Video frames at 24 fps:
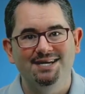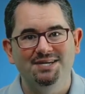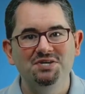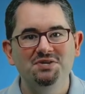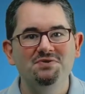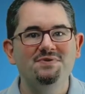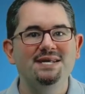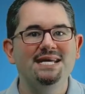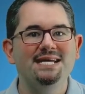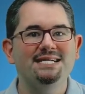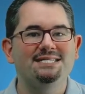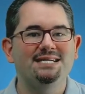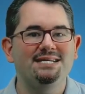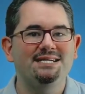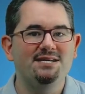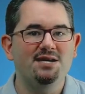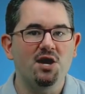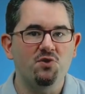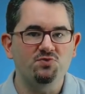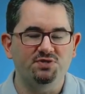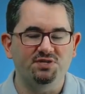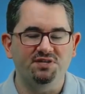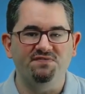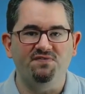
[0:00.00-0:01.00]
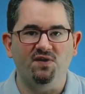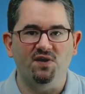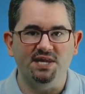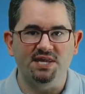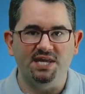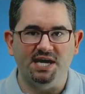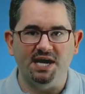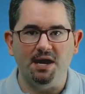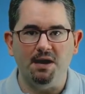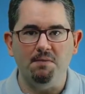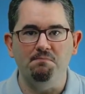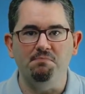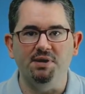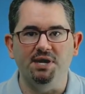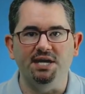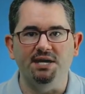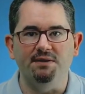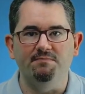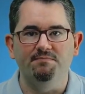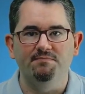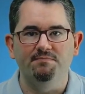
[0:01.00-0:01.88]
you need to notify the company.